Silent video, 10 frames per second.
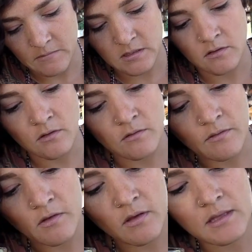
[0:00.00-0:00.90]
So
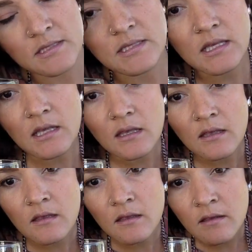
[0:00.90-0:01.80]
if you can see,
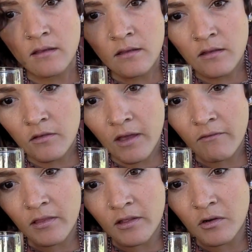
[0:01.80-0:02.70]
you
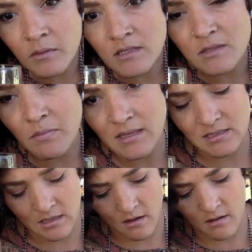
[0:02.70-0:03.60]
have a little bit of
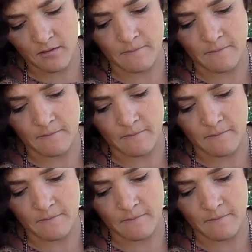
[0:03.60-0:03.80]
space there.